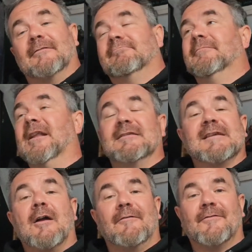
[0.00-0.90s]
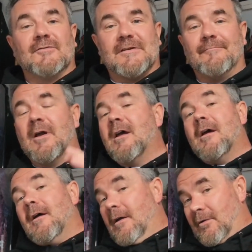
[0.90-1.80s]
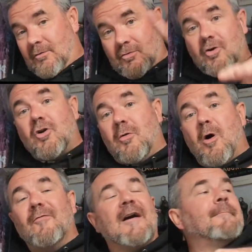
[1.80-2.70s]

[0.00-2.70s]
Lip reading: melt down in front of him. Come over.